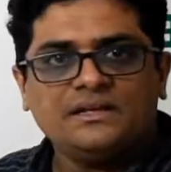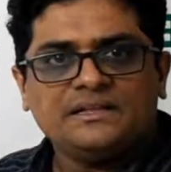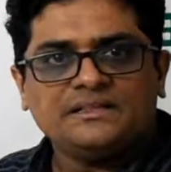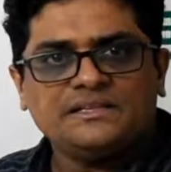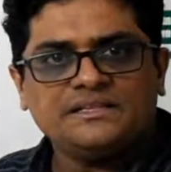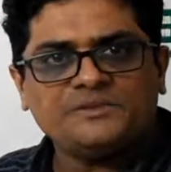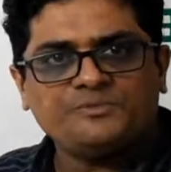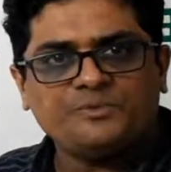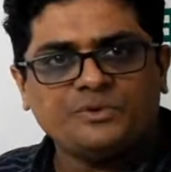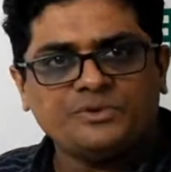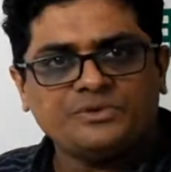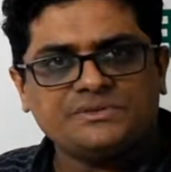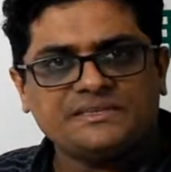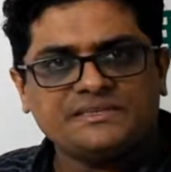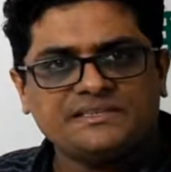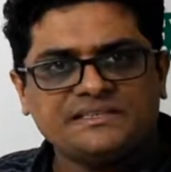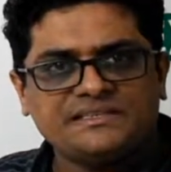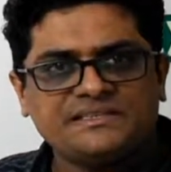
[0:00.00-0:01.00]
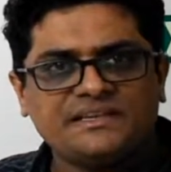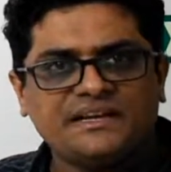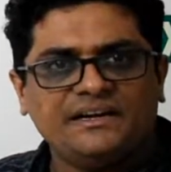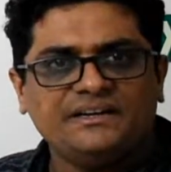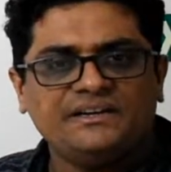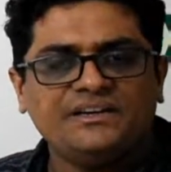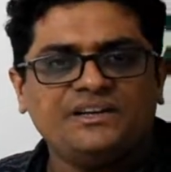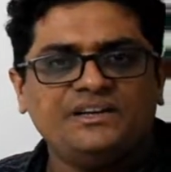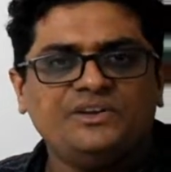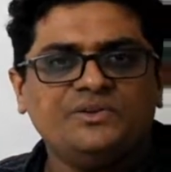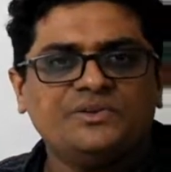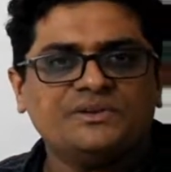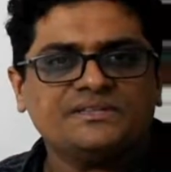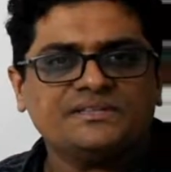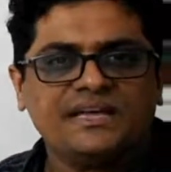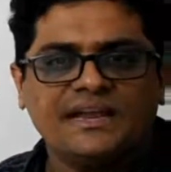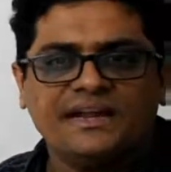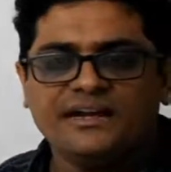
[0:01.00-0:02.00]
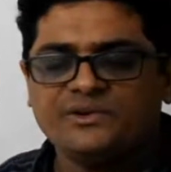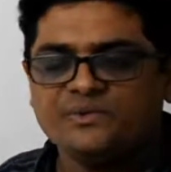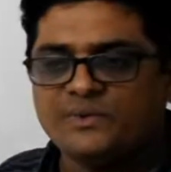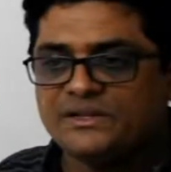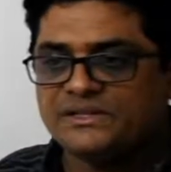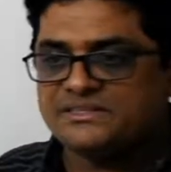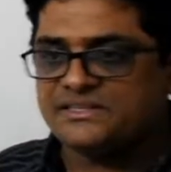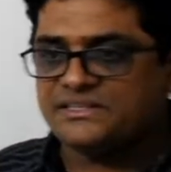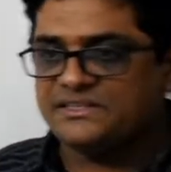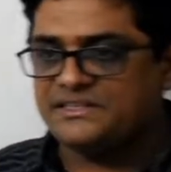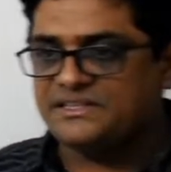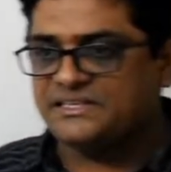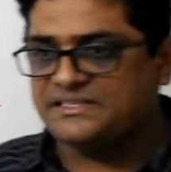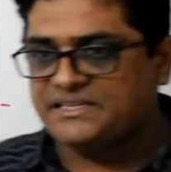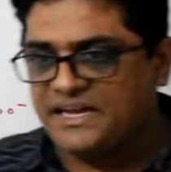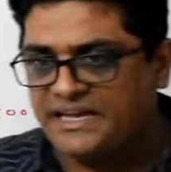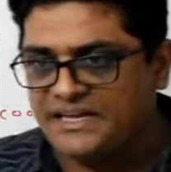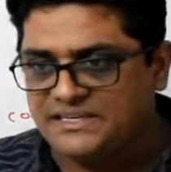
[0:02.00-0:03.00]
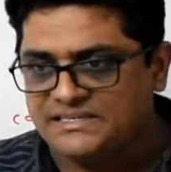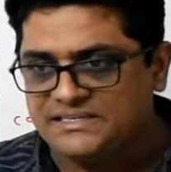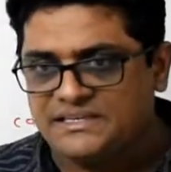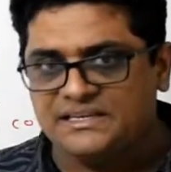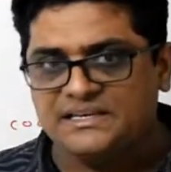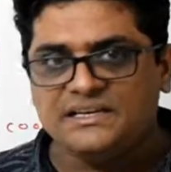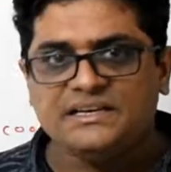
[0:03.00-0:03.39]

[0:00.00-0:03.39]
This process is continuous and it will synthesize